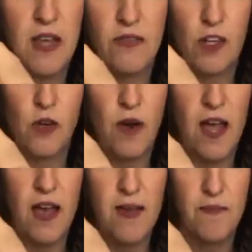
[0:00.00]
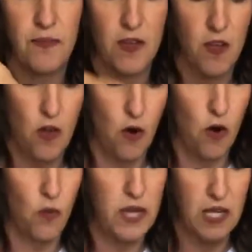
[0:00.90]
and the gray,
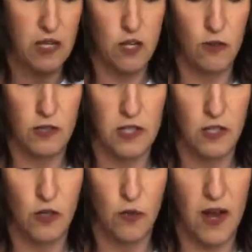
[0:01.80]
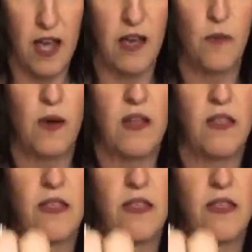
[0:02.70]
or we can use the gray with